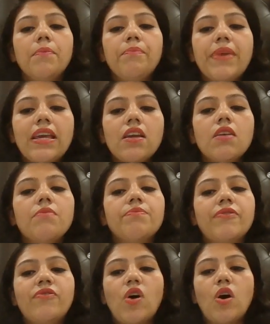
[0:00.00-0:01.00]
may
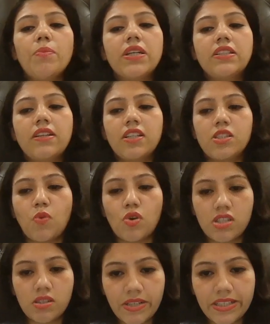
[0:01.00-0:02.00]
perform other
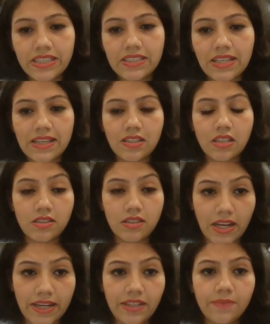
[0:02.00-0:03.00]
responsibilities as
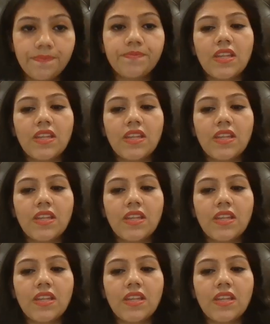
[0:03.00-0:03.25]
assigned.